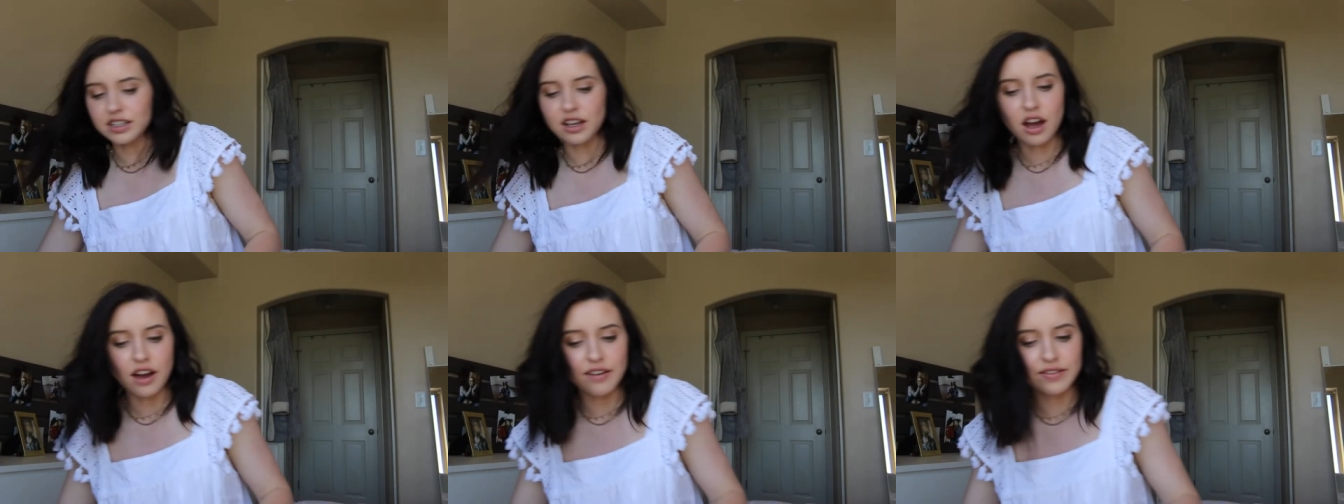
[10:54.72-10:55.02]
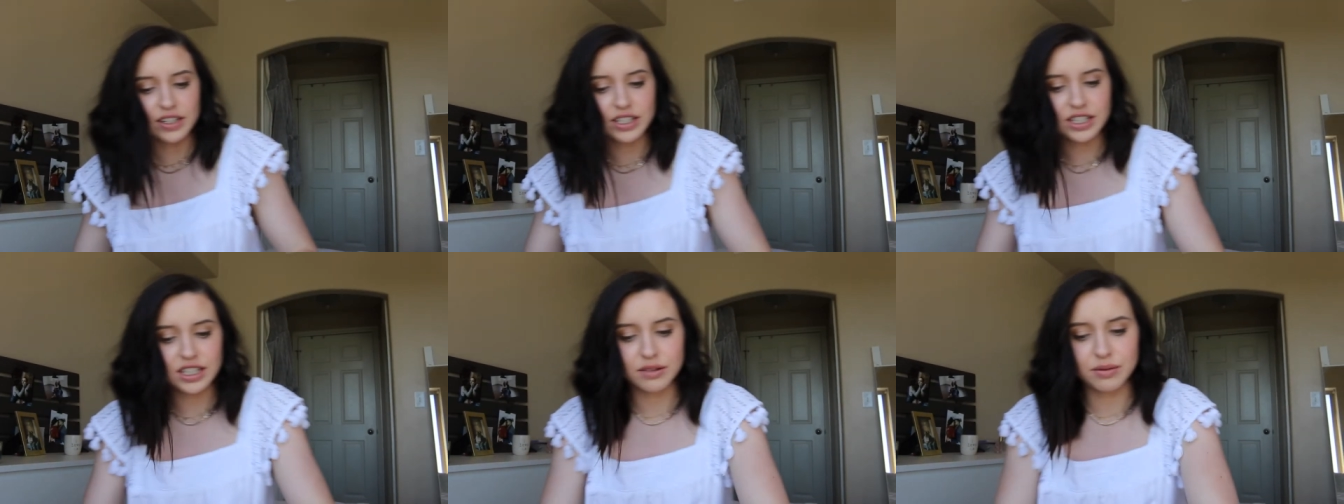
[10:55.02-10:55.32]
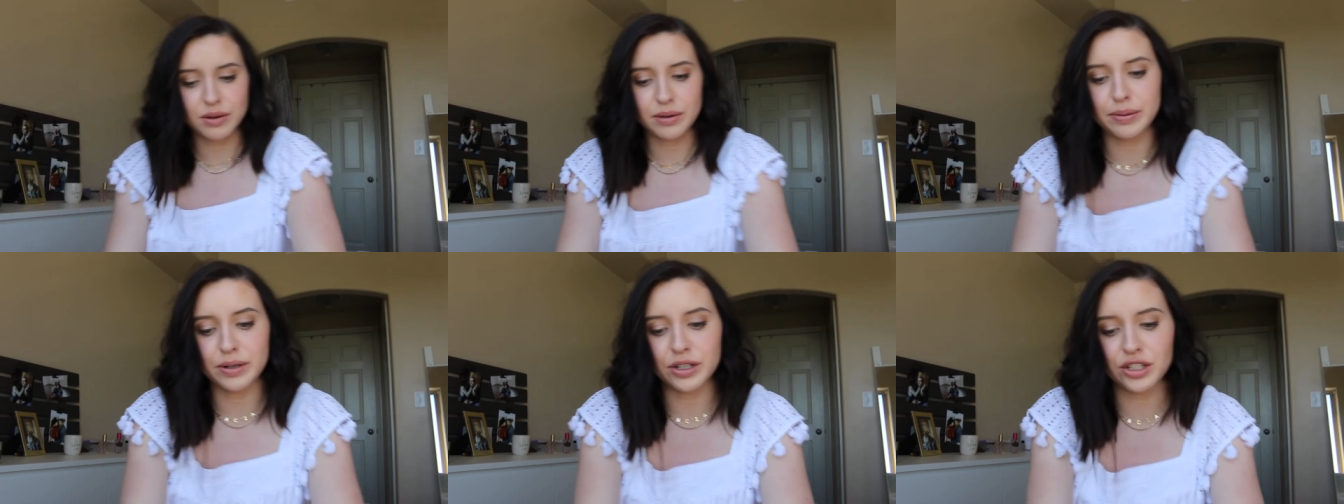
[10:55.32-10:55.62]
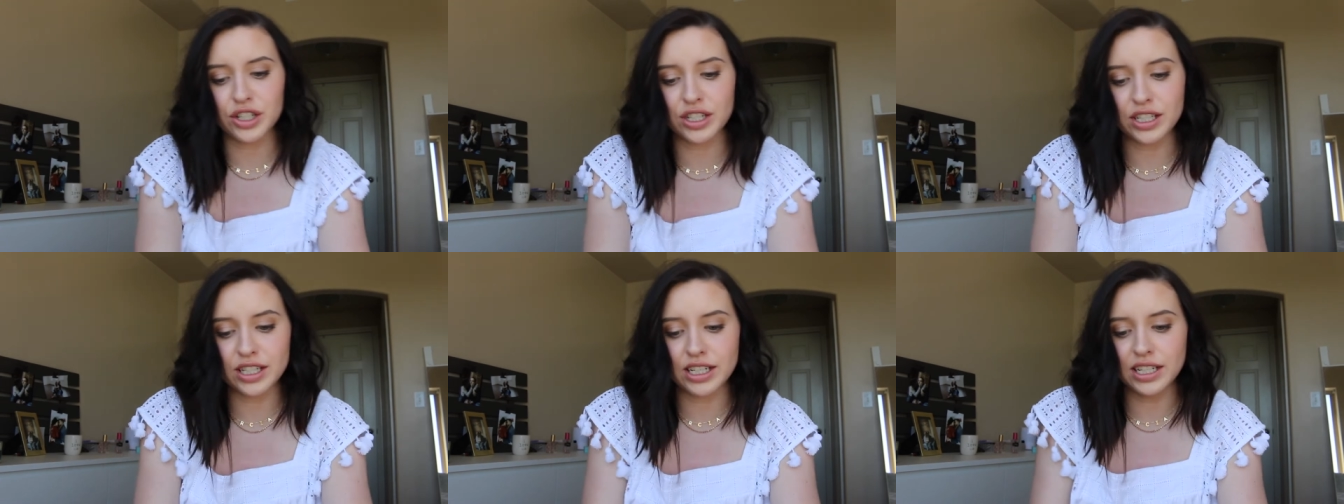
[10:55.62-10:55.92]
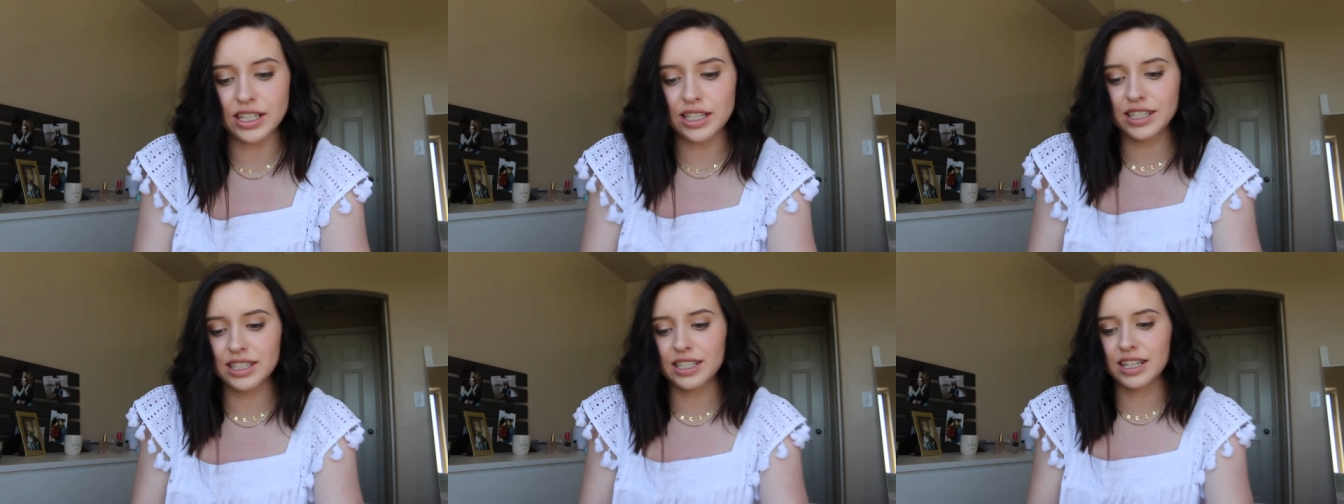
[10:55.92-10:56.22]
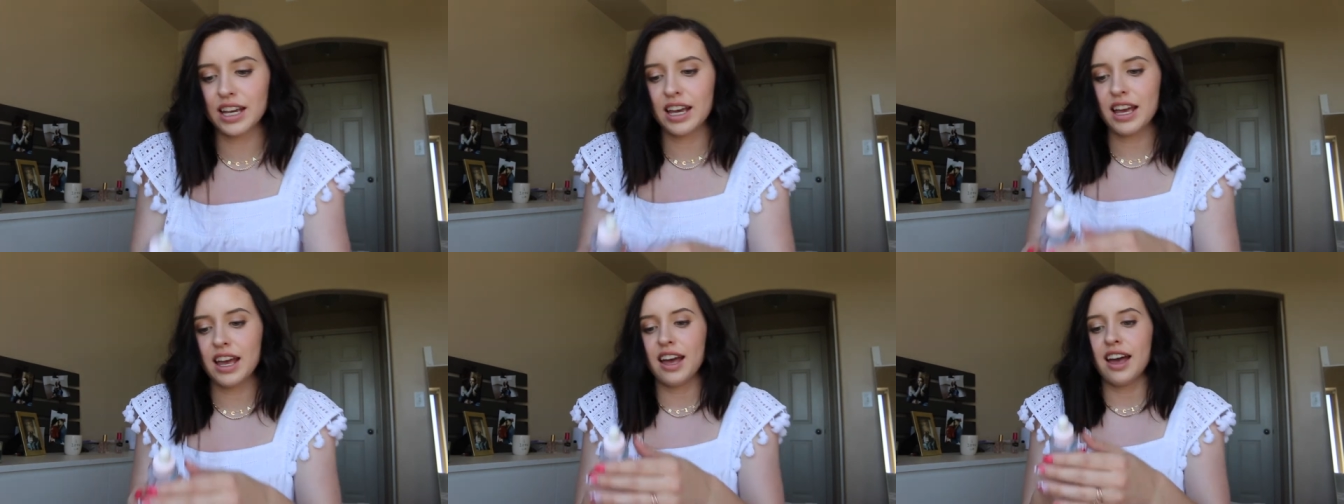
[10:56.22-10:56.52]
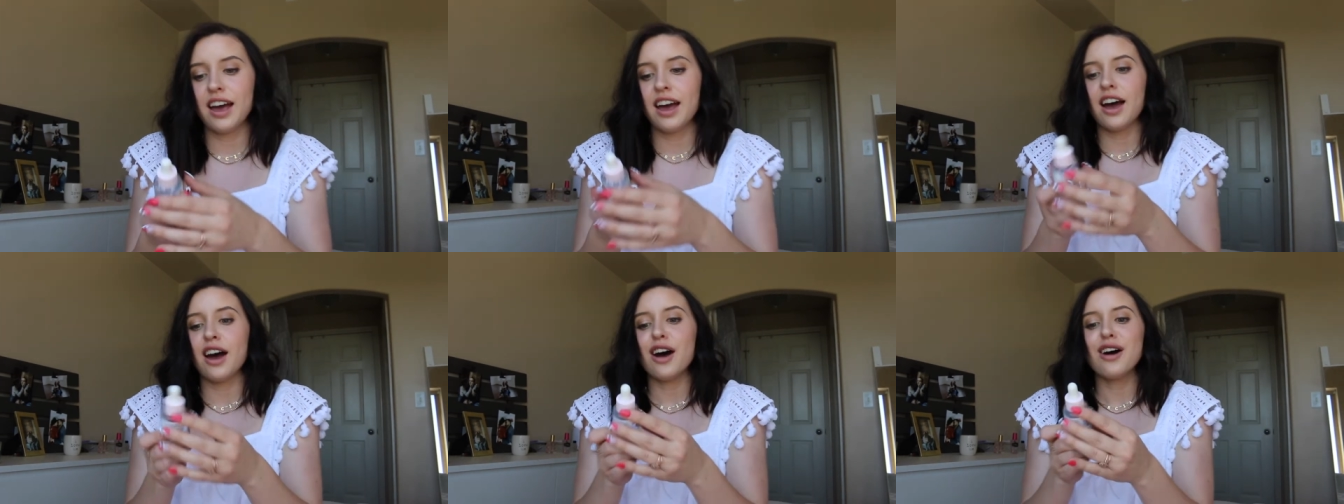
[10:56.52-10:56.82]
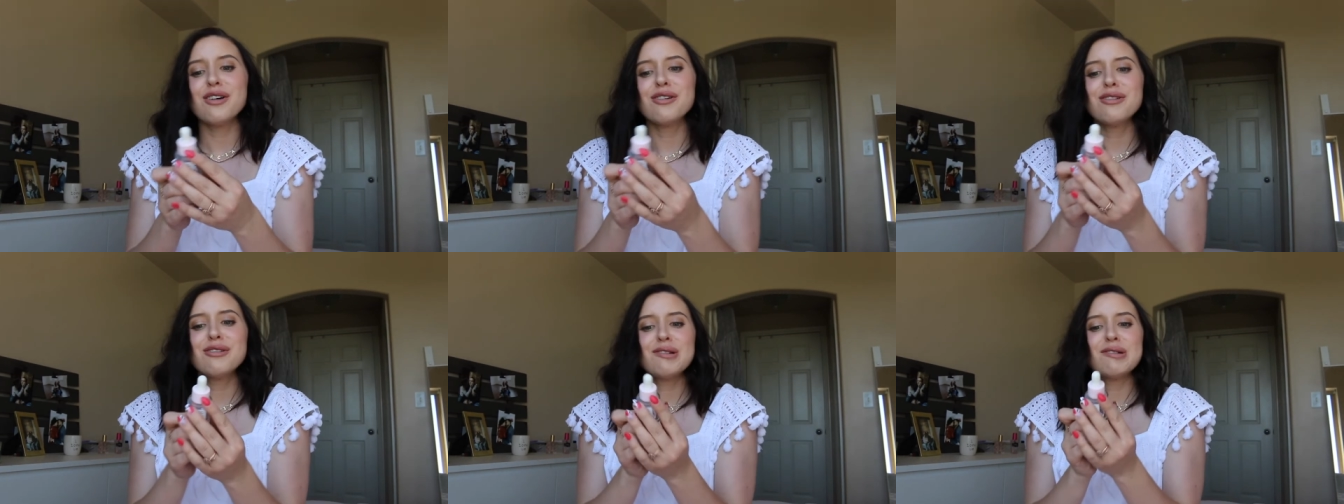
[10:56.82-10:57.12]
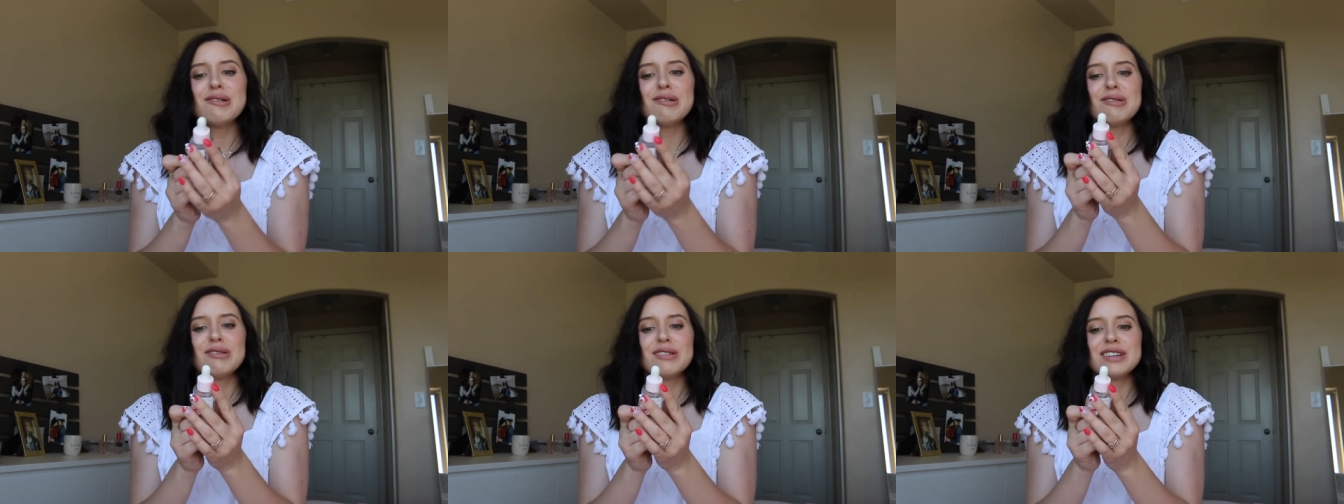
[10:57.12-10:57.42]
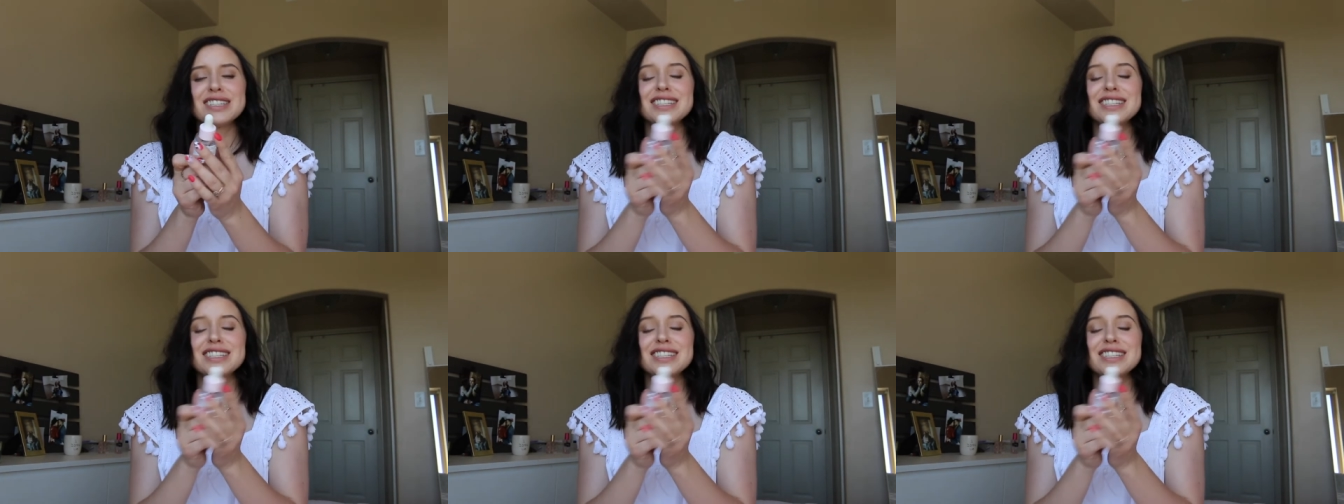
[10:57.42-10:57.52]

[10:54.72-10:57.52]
Obviously repurchase this. Oh,